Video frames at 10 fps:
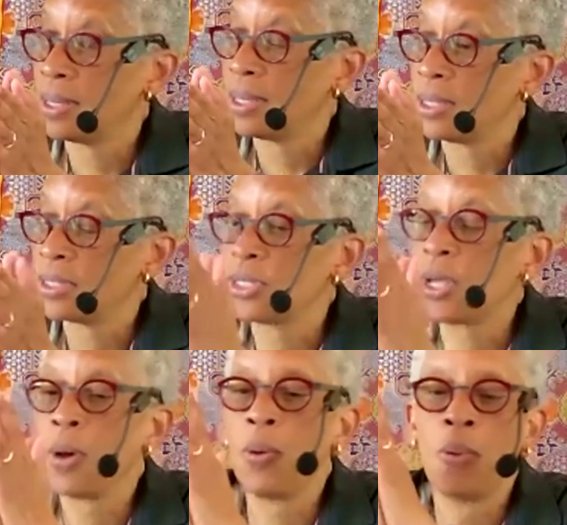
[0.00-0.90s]

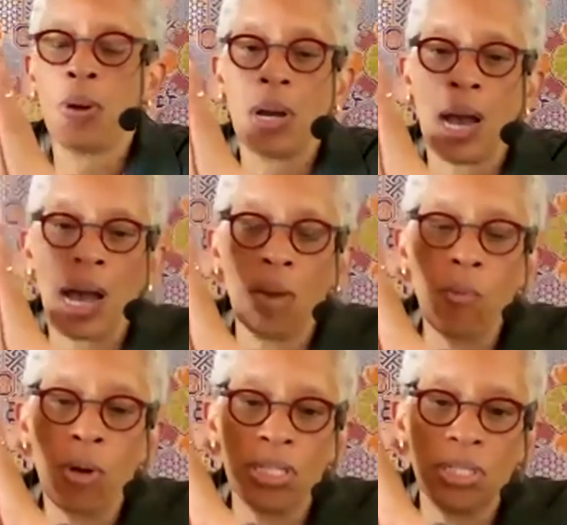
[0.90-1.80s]
So I
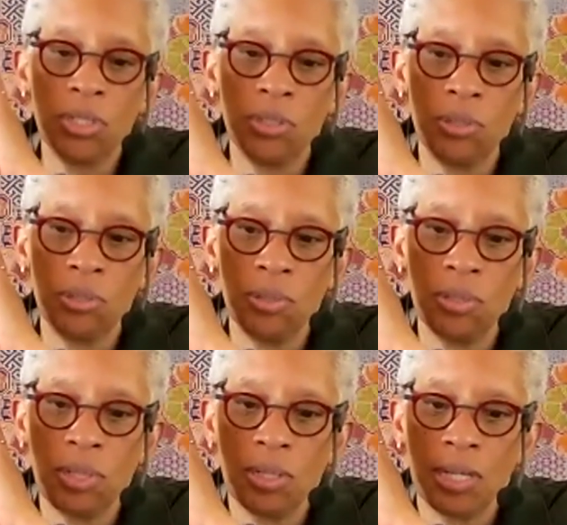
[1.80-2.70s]
want to
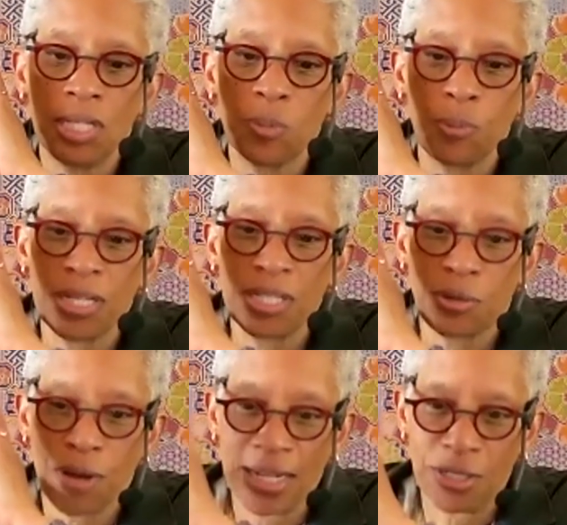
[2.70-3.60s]
express
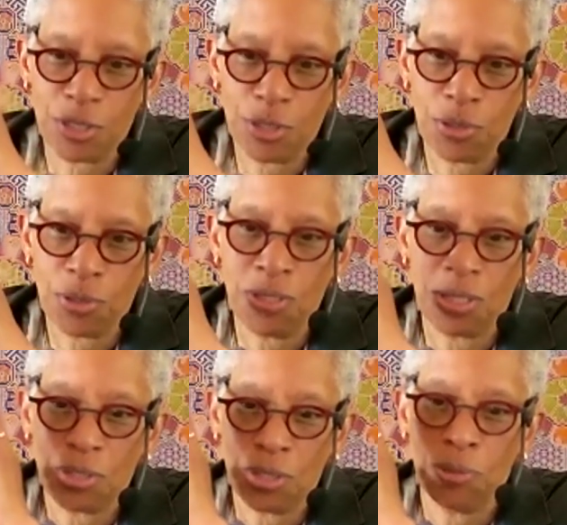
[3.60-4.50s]
gratitude
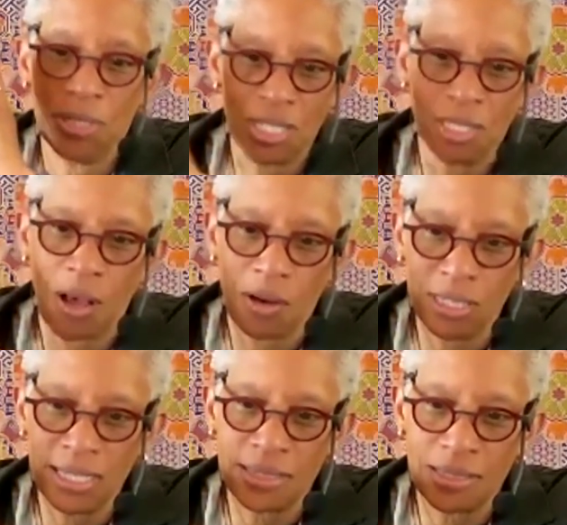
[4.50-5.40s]
to his long
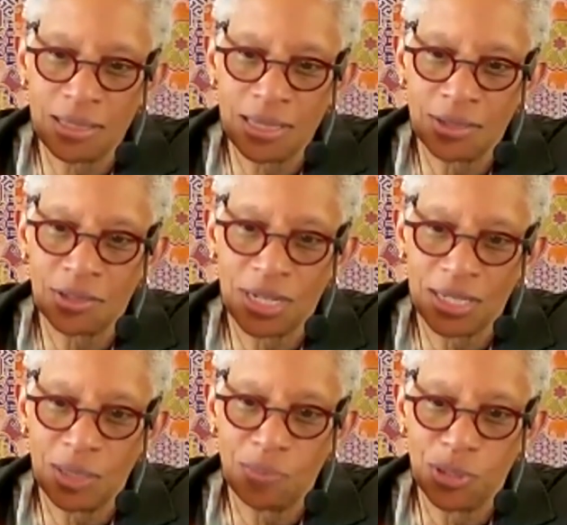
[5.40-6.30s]
list. Try to
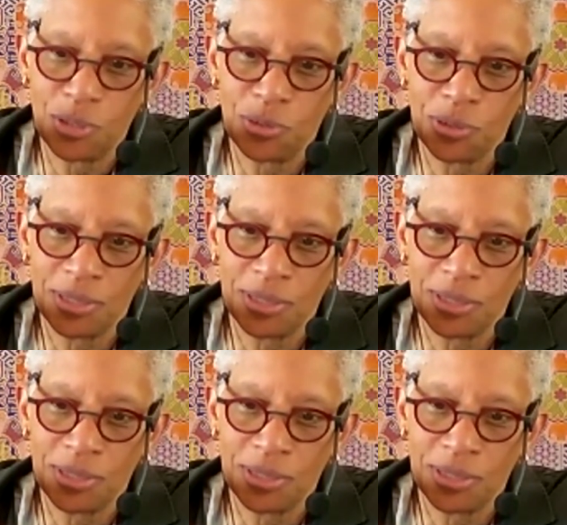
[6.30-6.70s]
keep it short.